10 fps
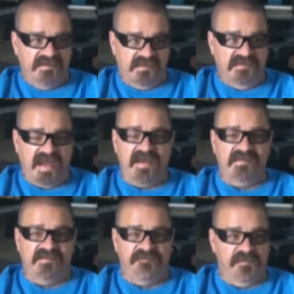So Dan
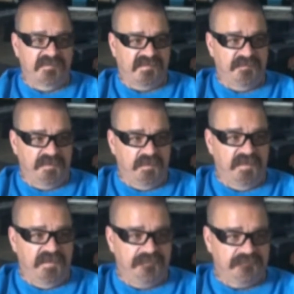is the first
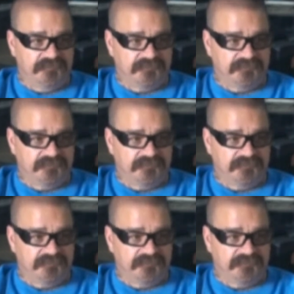employee.